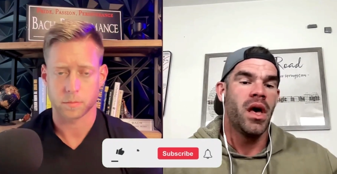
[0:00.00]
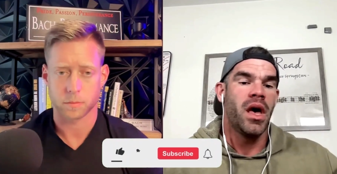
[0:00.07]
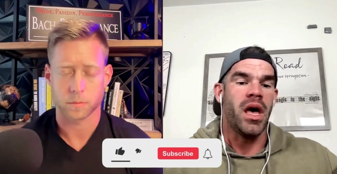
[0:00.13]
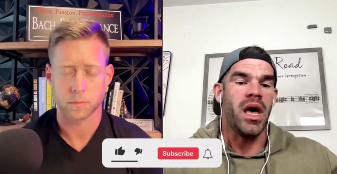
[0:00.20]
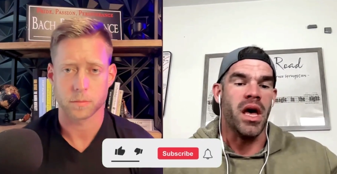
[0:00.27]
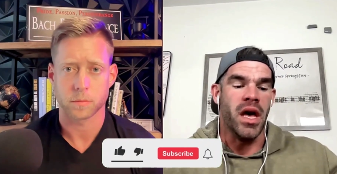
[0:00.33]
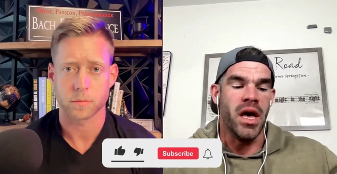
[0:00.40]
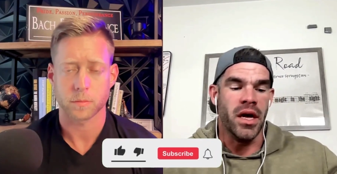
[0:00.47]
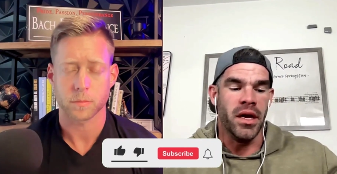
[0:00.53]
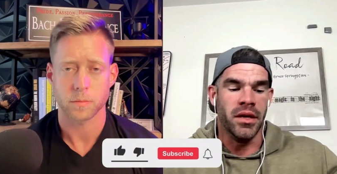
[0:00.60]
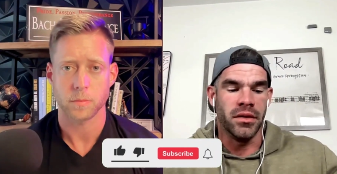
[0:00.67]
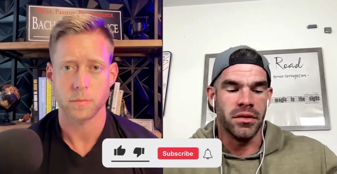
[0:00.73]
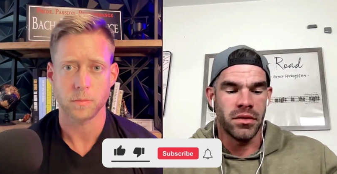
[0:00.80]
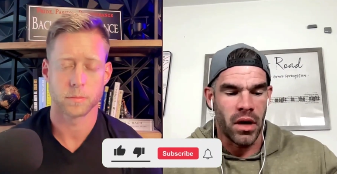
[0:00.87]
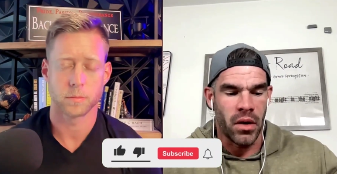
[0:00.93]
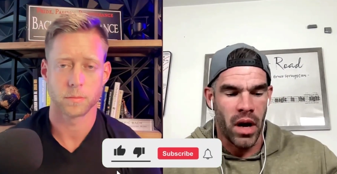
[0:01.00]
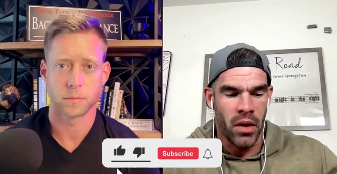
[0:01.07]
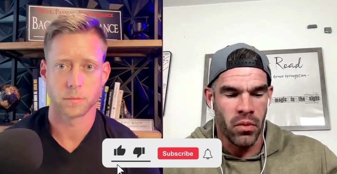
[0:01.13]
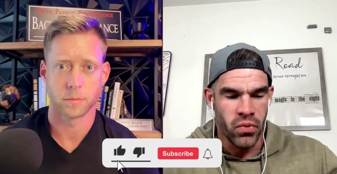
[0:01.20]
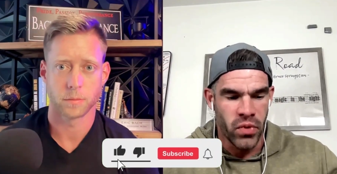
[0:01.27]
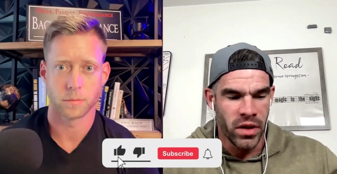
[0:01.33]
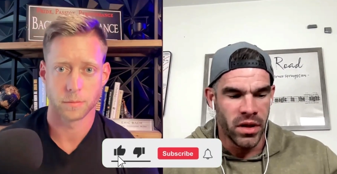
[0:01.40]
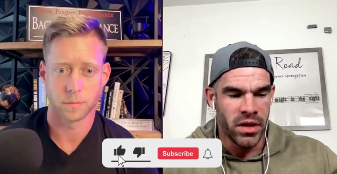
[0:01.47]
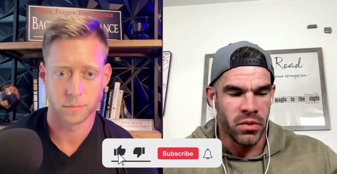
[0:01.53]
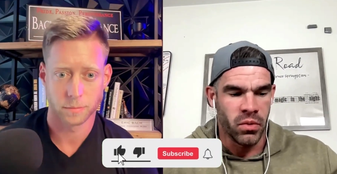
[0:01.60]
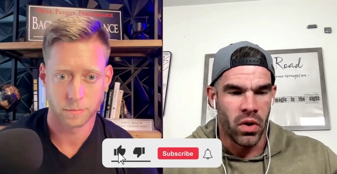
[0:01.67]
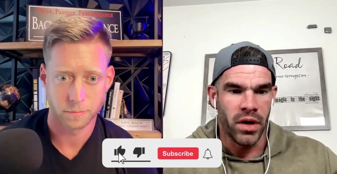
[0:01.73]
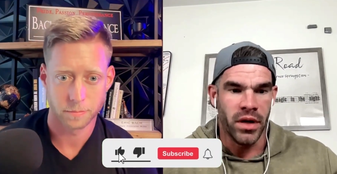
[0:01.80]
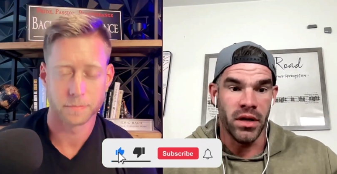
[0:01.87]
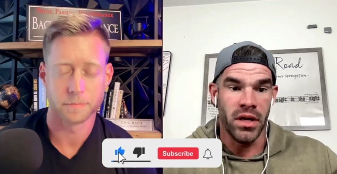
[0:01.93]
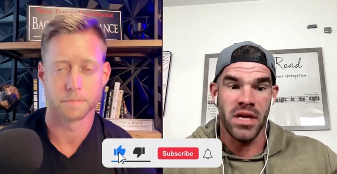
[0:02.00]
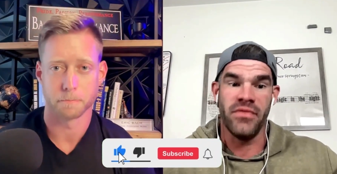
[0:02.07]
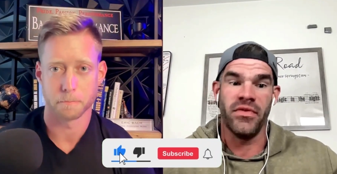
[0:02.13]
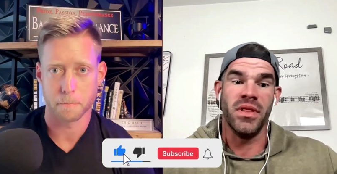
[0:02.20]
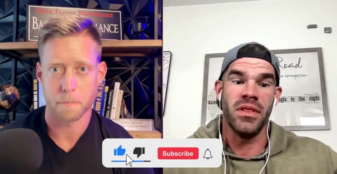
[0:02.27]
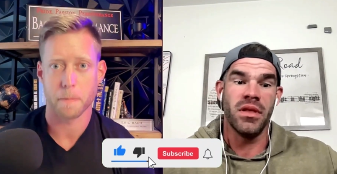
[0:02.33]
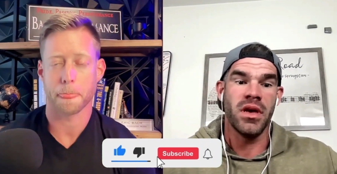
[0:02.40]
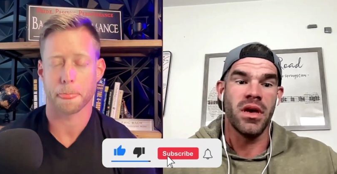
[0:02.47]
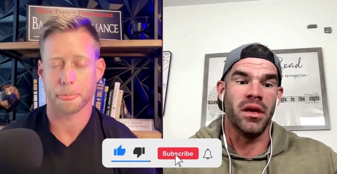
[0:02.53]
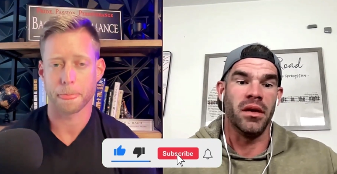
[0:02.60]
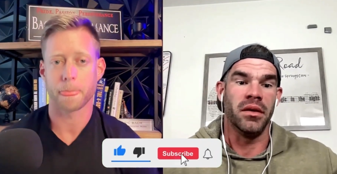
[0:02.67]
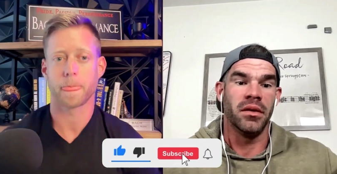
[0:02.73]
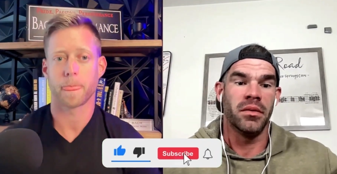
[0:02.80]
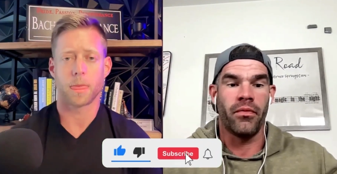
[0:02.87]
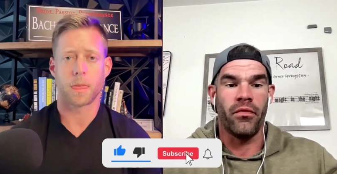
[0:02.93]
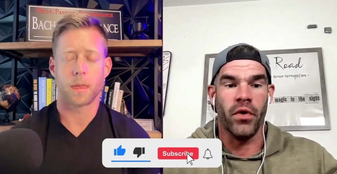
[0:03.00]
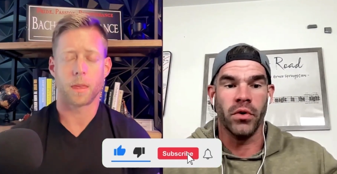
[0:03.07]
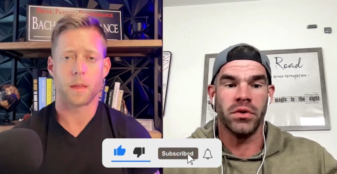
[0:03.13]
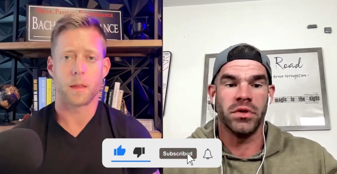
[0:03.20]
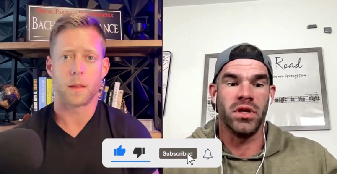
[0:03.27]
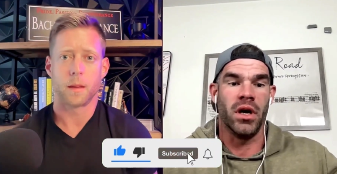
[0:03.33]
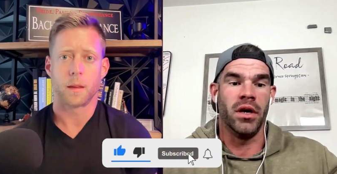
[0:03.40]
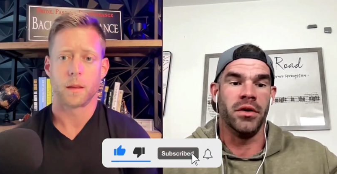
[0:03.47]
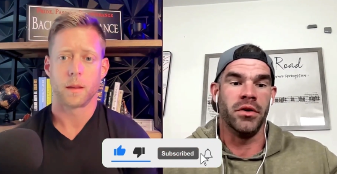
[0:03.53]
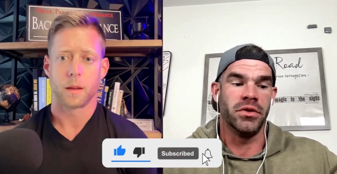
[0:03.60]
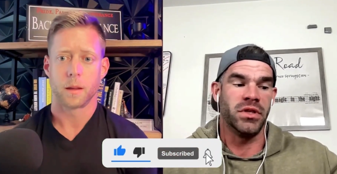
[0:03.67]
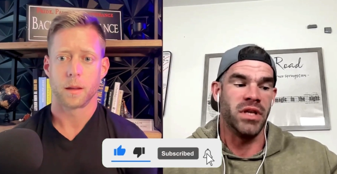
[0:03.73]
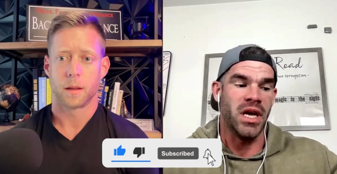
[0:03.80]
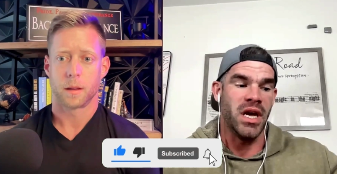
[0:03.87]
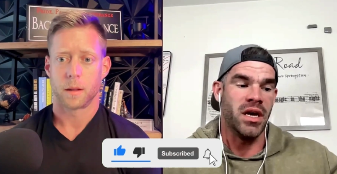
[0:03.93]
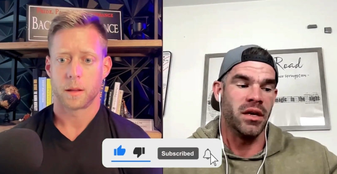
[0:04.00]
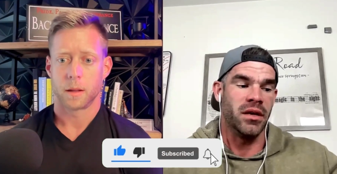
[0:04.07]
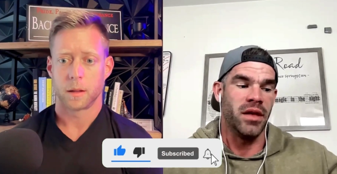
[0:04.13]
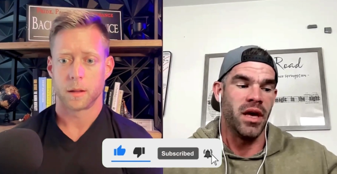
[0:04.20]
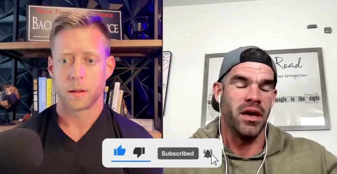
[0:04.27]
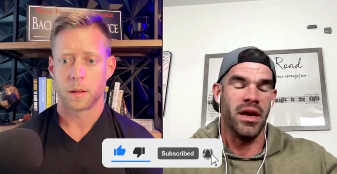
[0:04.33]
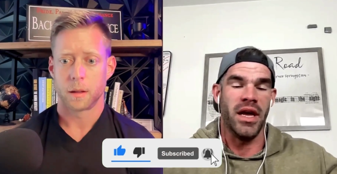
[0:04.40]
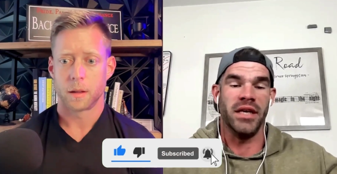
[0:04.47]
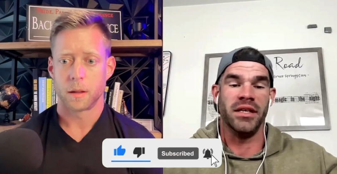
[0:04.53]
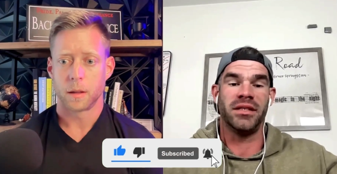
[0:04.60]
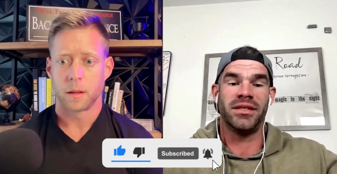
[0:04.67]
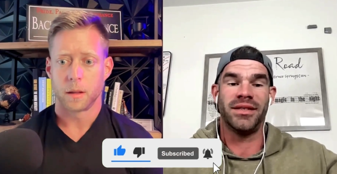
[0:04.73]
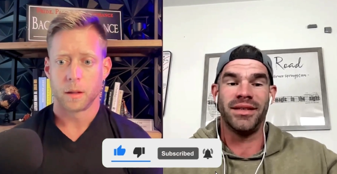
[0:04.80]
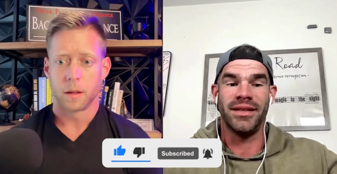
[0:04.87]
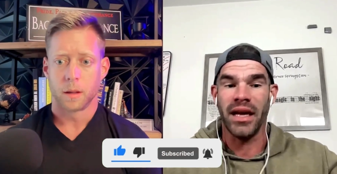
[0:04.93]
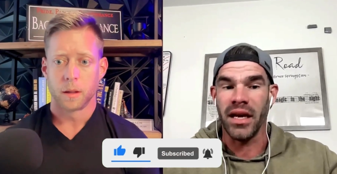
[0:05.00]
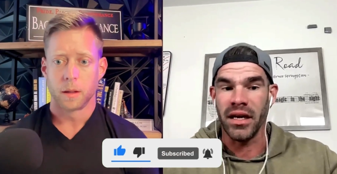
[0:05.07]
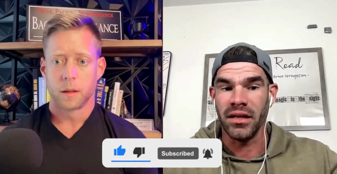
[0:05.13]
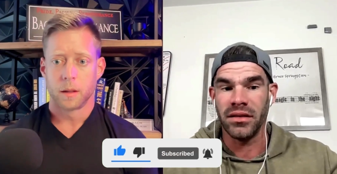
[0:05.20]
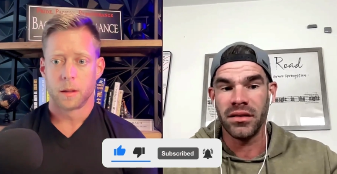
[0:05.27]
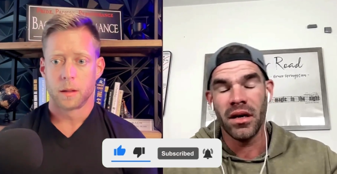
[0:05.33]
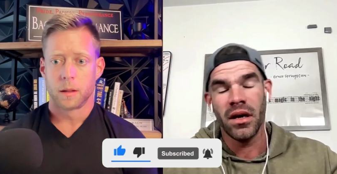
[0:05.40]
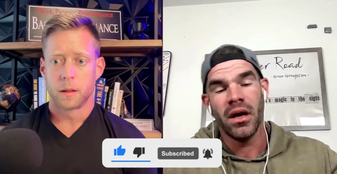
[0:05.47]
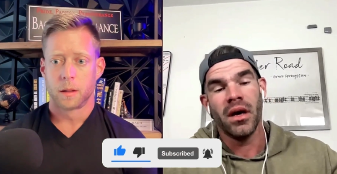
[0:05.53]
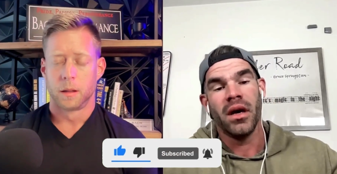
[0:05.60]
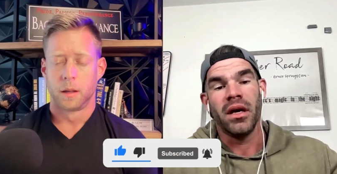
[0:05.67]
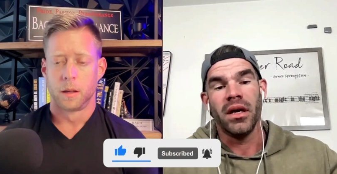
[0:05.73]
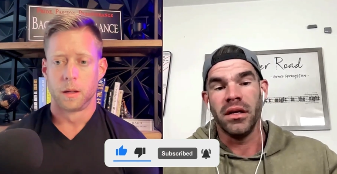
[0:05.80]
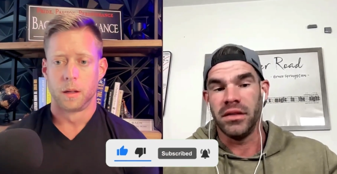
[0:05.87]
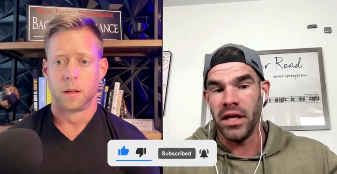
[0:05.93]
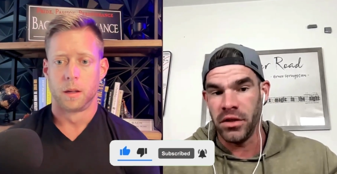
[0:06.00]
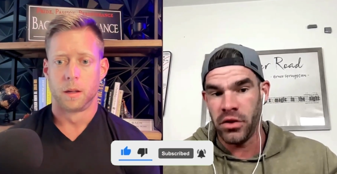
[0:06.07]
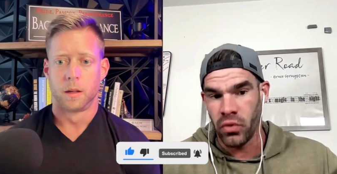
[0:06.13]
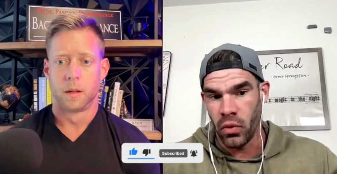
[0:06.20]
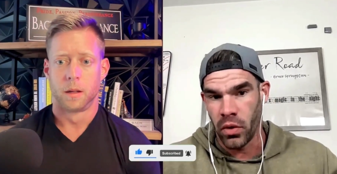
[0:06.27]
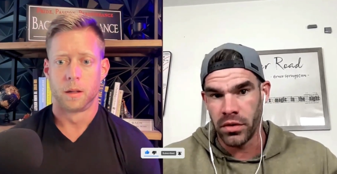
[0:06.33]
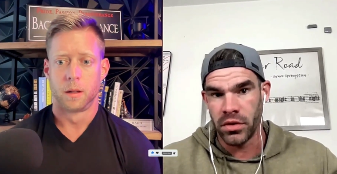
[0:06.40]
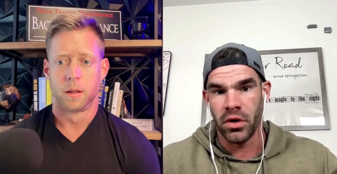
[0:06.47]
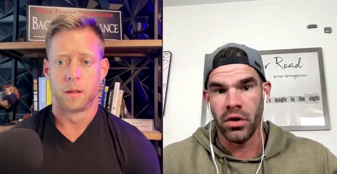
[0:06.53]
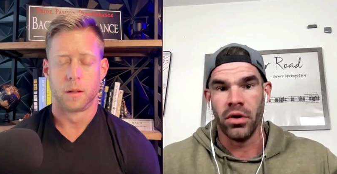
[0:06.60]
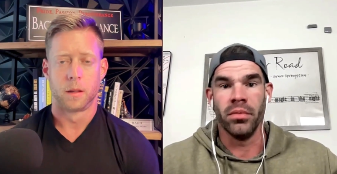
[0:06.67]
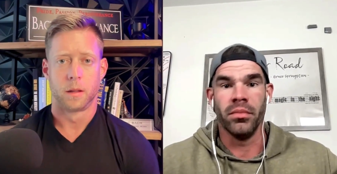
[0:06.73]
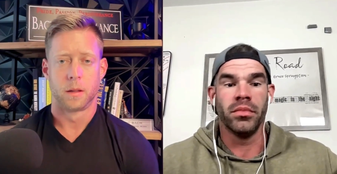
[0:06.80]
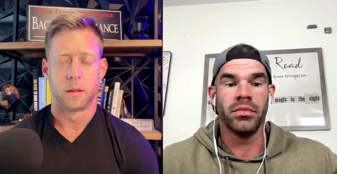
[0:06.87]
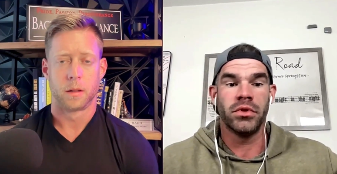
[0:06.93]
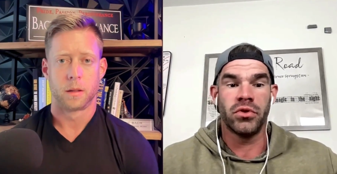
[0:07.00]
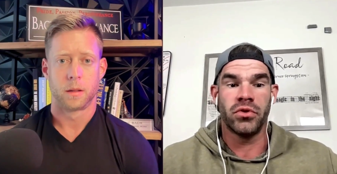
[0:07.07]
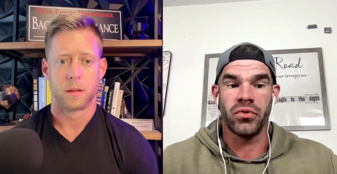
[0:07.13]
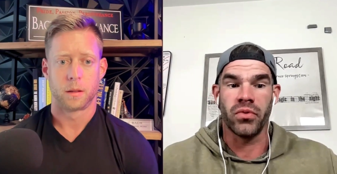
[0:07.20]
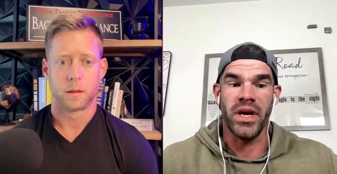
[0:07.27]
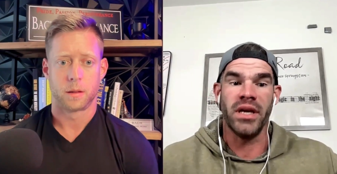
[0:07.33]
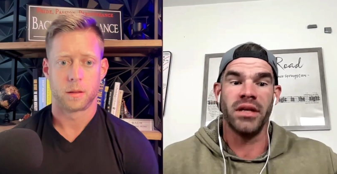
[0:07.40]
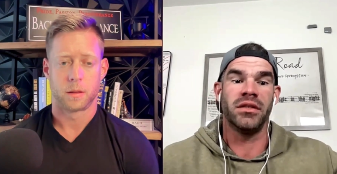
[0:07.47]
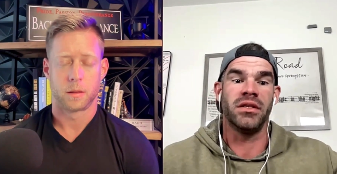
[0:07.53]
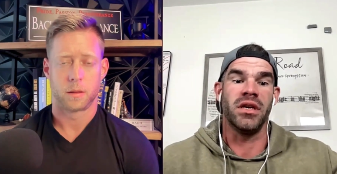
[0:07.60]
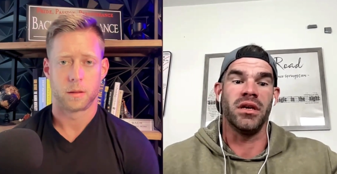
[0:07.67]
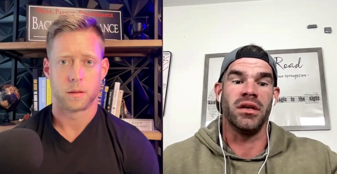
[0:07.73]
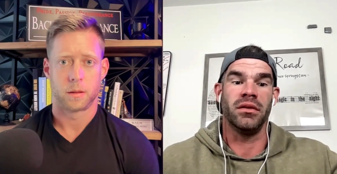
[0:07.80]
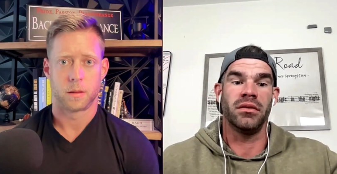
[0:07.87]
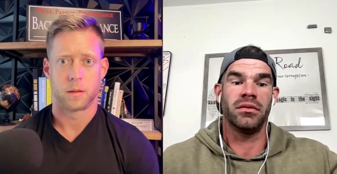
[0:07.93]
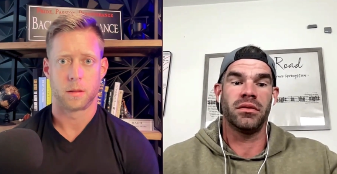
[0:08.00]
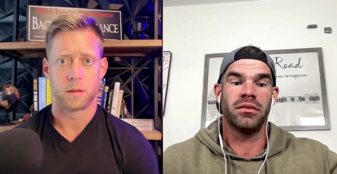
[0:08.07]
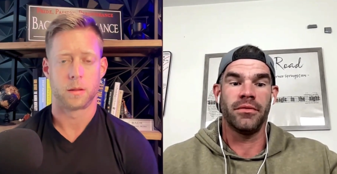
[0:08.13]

Speaker 1: And I really wanted, even then, folks to understand that a state is a short term, transient,